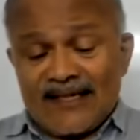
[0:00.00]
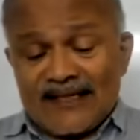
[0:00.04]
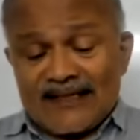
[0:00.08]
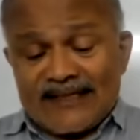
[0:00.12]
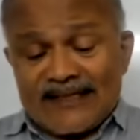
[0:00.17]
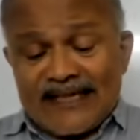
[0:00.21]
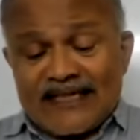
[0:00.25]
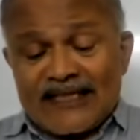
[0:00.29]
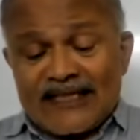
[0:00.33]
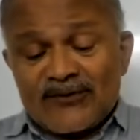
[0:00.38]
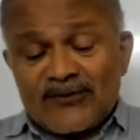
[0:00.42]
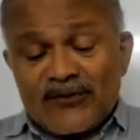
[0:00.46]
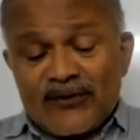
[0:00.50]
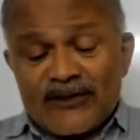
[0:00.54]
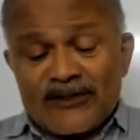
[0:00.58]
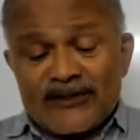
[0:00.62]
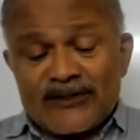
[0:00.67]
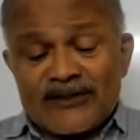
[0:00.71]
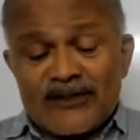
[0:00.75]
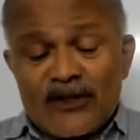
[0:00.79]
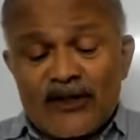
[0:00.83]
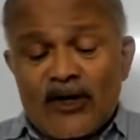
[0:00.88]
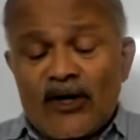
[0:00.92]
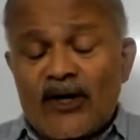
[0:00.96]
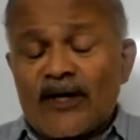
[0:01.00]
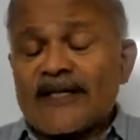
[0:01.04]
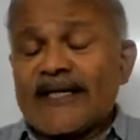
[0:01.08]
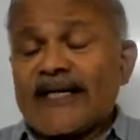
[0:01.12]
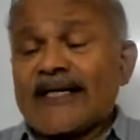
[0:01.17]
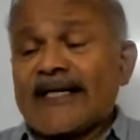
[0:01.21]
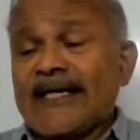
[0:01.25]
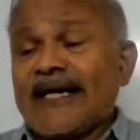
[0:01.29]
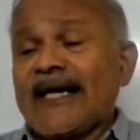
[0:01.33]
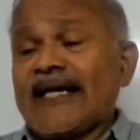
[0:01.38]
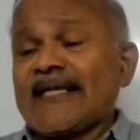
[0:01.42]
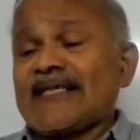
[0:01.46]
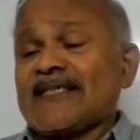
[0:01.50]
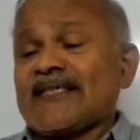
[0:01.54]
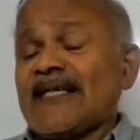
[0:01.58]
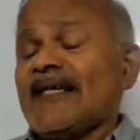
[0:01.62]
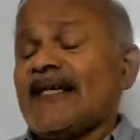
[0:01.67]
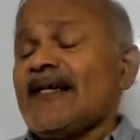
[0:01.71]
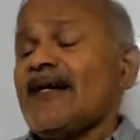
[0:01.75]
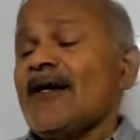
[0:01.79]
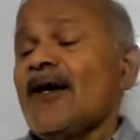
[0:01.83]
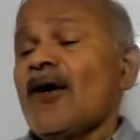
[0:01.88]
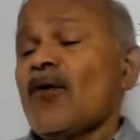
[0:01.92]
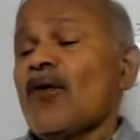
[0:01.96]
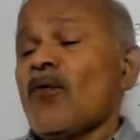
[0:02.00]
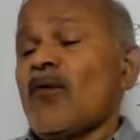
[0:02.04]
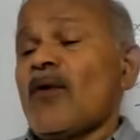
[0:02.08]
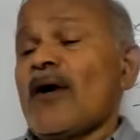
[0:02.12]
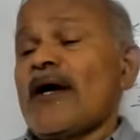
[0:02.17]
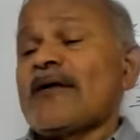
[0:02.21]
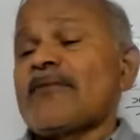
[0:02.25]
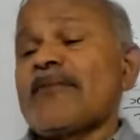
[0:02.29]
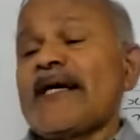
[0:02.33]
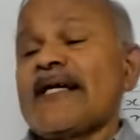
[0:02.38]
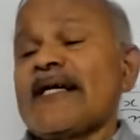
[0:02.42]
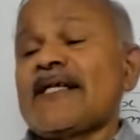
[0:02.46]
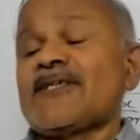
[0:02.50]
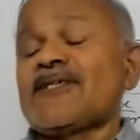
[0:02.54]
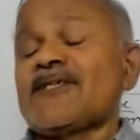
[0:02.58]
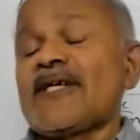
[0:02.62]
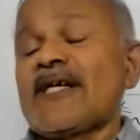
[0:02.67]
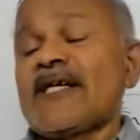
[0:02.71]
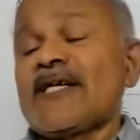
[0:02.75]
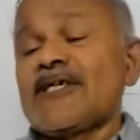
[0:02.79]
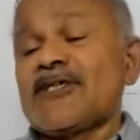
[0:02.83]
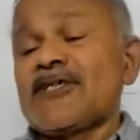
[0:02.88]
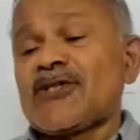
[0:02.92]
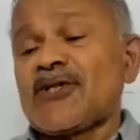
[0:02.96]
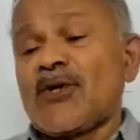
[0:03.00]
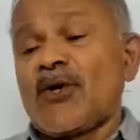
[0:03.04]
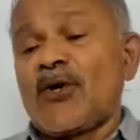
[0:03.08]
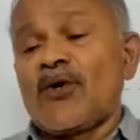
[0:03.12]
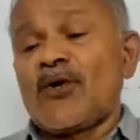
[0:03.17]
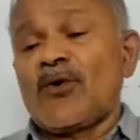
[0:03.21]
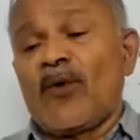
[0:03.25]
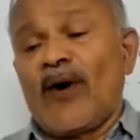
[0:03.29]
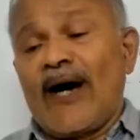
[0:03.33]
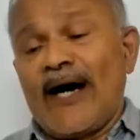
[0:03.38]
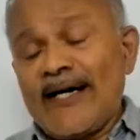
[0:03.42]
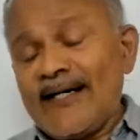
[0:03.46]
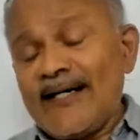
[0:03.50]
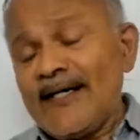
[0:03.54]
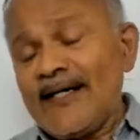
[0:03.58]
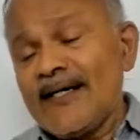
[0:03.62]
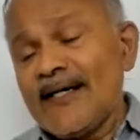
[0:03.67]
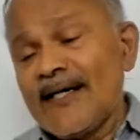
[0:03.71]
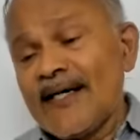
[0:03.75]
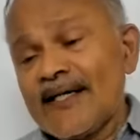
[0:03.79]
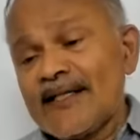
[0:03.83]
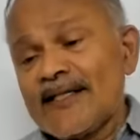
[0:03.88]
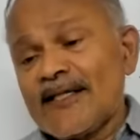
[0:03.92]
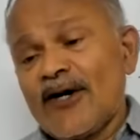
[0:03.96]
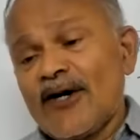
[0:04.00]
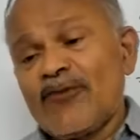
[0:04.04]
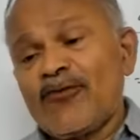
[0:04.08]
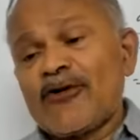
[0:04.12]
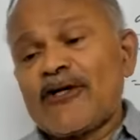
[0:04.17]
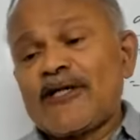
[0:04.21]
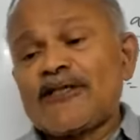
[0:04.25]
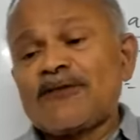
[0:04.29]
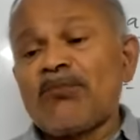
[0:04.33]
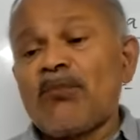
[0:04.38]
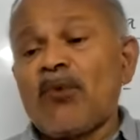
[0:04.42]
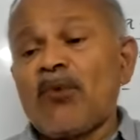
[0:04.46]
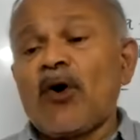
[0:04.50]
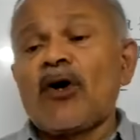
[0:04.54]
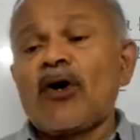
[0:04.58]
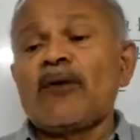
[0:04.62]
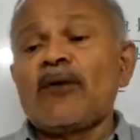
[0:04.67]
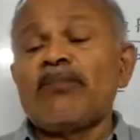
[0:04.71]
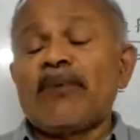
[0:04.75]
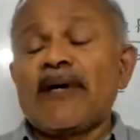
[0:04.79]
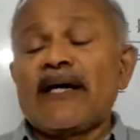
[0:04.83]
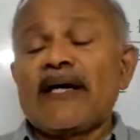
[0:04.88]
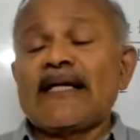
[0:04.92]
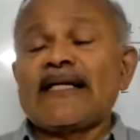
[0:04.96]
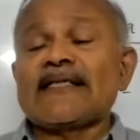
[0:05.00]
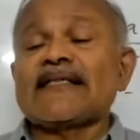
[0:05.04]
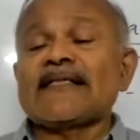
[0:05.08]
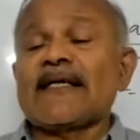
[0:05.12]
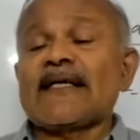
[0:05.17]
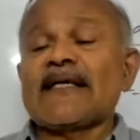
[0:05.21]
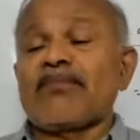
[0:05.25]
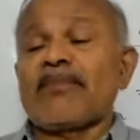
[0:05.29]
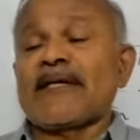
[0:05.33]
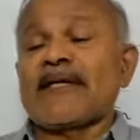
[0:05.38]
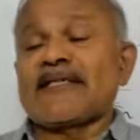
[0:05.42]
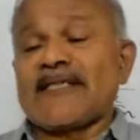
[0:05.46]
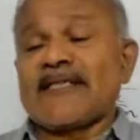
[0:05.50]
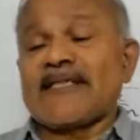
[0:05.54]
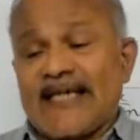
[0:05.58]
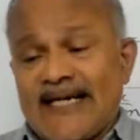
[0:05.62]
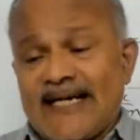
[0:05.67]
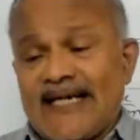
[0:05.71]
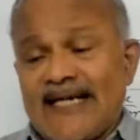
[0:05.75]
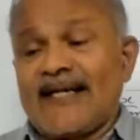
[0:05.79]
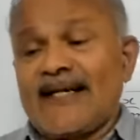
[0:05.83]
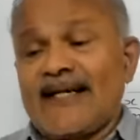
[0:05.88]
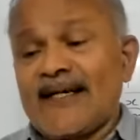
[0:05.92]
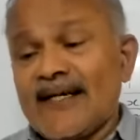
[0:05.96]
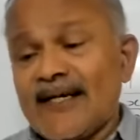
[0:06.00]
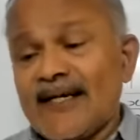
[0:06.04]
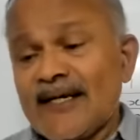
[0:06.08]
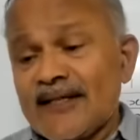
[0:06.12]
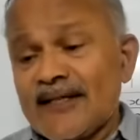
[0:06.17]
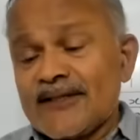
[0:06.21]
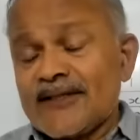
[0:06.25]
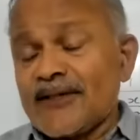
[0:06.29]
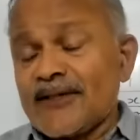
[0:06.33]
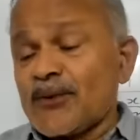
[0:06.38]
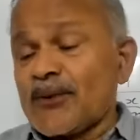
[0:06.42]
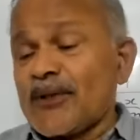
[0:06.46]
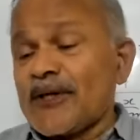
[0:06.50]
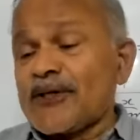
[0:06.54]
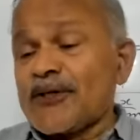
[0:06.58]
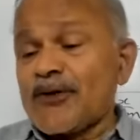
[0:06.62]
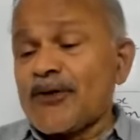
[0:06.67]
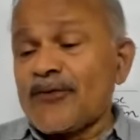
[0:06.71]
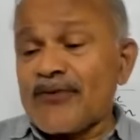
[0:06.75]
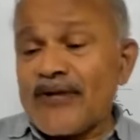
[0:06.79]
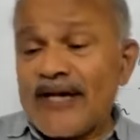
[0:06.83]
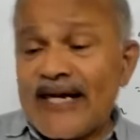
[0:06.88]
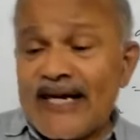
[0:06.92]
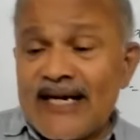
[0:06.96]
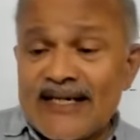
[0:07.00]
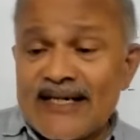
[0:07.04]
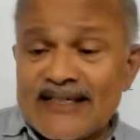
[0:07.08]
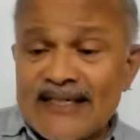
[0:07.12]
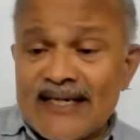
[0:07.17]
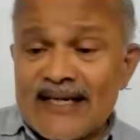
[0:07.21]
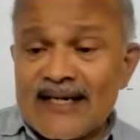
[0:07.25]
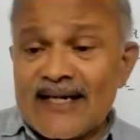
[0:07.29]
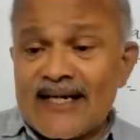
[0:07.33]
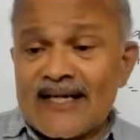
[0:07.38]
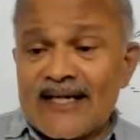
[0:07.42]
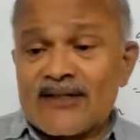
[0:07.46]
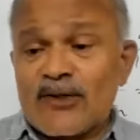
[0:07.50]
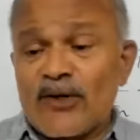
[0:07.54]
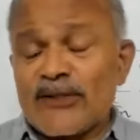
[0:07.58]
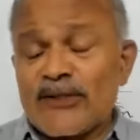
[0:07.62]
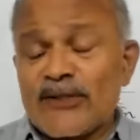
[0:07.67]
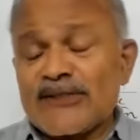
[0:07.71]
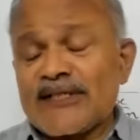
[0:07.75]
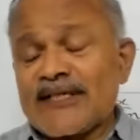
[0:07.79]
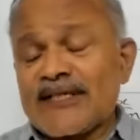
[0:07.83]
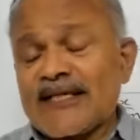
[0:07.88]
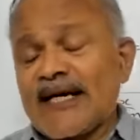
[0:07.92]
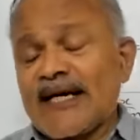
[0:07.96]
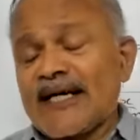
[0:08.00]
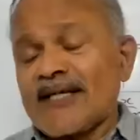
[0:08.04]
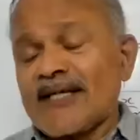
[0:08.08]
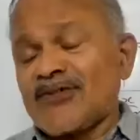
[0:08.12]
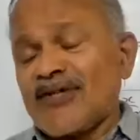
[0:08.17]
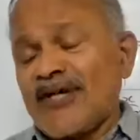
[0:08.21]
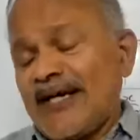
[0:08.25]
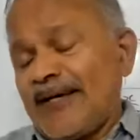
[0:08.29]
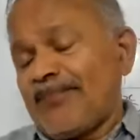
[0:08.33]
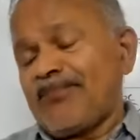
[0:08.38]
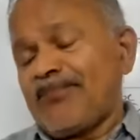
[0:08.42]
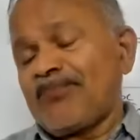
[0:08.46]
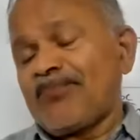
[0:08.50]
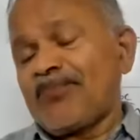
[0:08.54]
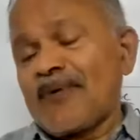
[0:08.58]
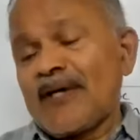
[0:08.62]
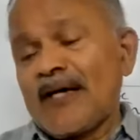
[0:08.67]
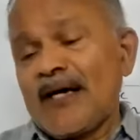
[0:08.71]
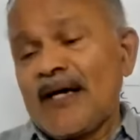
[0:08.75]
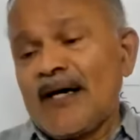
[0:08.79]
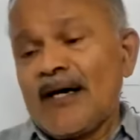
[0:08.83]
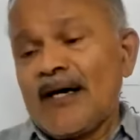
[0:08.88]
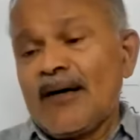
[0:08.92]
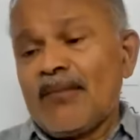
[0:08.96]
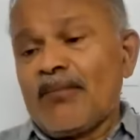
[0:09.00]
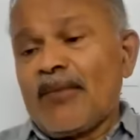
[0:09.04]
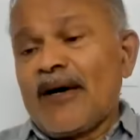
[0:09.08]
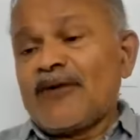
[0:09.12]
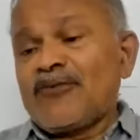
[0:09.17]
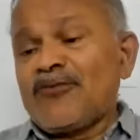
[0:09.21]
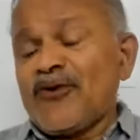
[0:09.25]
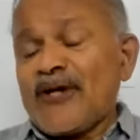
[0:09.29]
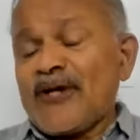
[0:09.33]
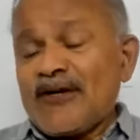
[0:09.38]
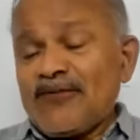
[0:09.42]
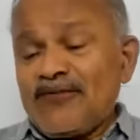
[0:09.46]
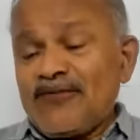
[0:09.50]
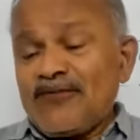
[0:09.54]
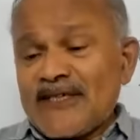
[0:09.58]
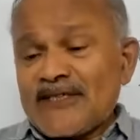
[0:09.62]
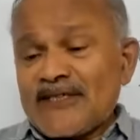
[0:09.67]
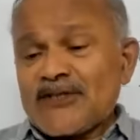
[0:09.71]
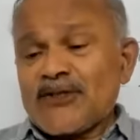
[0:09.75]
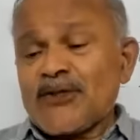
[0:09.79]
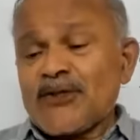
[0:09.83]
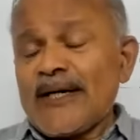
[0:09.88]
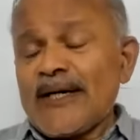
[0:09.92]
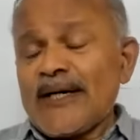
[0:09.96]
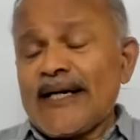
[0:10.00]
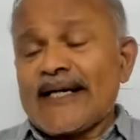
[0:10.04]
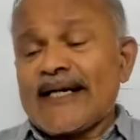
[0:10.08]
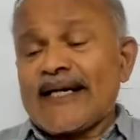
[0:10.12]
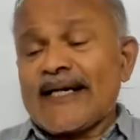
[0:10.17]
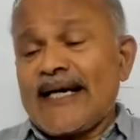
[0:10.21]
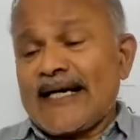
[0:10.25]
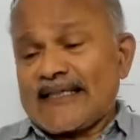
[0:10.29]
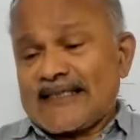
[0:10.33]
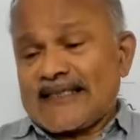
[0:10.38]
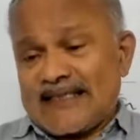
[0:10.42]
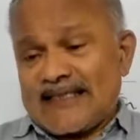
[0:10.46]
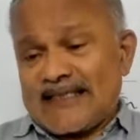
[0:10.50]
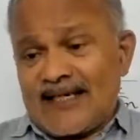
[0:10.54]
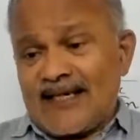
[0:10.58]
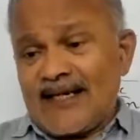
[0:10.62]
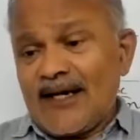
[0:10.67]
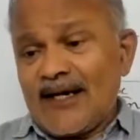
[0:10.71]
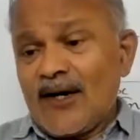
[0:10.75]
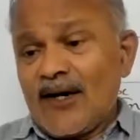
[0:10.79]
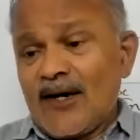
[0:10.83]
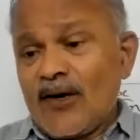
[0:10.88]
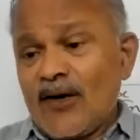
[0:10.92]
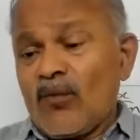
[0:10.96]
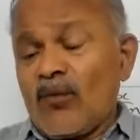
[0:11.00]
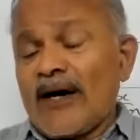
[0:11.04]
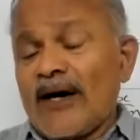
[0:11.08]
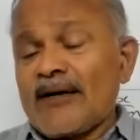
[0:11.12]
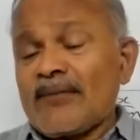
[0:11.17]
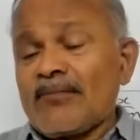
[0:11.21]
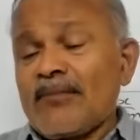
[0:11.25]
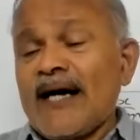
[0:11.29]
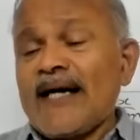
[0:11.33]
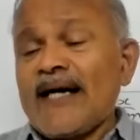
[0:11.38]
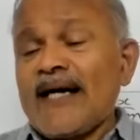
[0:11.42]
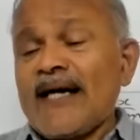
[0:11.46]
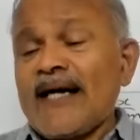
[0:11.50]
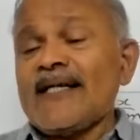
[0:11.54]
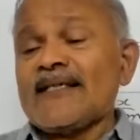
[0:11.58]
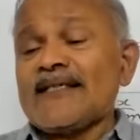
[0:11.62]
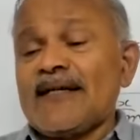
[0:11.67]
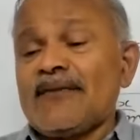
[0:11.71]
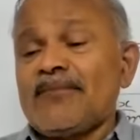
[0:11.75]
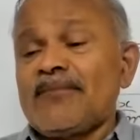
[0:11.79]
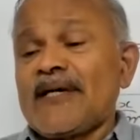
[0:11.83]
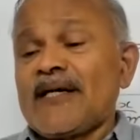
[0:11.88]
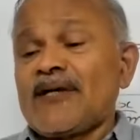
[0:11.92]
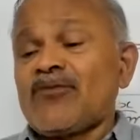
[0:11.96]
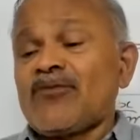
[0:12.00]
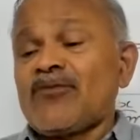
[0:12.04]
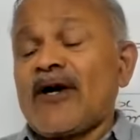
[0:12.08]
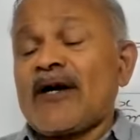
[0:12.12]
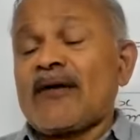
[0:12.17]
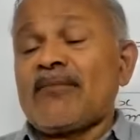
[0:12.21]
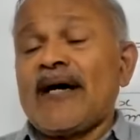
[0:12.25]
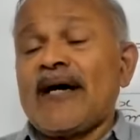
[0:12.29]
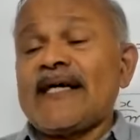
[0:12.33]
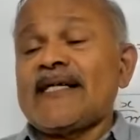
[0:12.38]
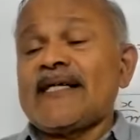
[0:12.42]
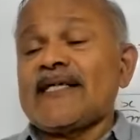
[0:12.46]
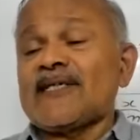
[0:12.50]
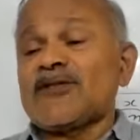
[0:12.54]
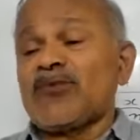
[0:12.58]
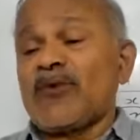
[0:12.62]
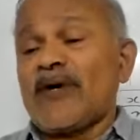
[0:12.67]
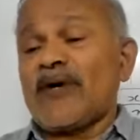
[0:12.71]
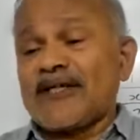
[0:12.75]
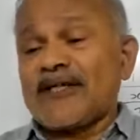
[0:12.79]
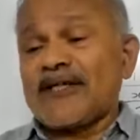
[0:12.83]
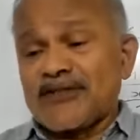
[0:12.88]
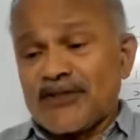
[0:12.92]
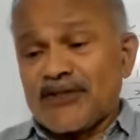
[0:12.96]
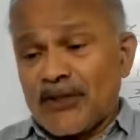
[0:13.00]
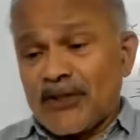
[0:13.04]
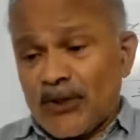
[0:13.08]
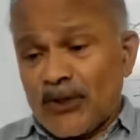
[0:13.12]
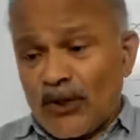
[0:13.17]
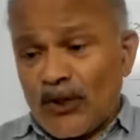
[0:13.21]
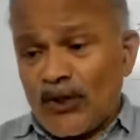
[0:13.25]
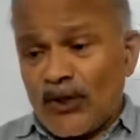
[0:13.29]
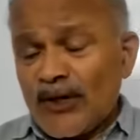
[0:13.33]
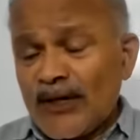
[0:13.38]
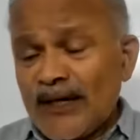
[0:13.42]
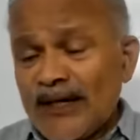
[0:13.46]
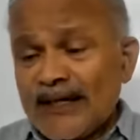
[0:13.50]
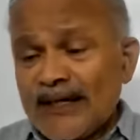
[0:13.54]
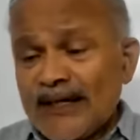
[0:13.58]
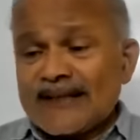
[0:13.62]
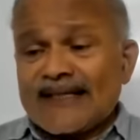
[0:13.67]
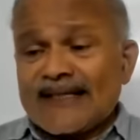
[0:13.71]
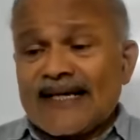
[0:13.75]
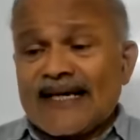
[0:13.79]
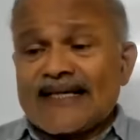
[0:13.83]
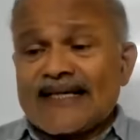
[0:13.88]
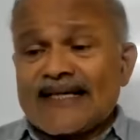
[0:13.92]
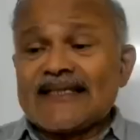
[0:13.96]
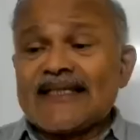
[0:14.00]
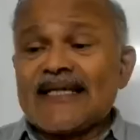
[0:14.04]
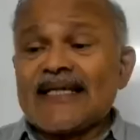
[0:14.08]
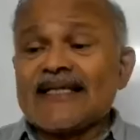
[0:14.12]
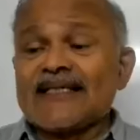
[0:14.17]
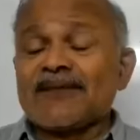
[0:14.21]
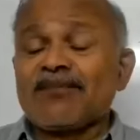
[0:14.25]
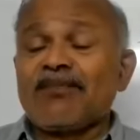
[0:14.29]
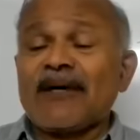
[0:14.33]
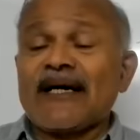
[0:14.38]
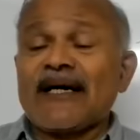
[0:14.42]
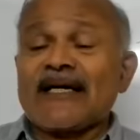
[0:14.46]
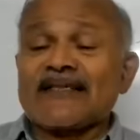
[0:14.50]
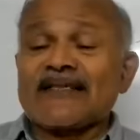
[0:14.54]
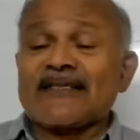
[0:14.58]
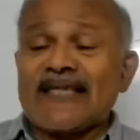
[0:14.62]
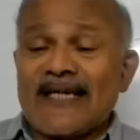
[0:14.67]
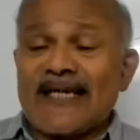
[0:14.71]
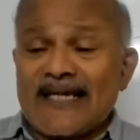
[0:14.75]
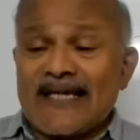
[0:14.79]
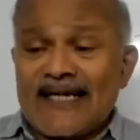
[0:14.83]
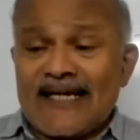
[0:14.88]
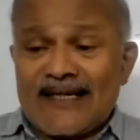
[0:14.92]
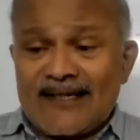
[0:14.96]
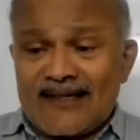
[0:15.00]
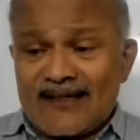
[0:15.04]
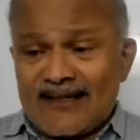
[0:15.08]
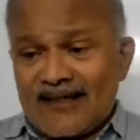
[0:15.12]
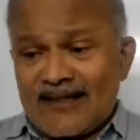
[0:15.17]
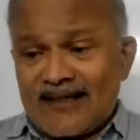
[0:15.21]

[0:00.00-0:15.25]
That is for zero order reaction, 1 minus n is equal to 1. Therefore, it is mole per liter per second. The unit of rate and rate constant are same. But for a first order reaction, 1 minus n means 1 minus 1, 0. That it is per second.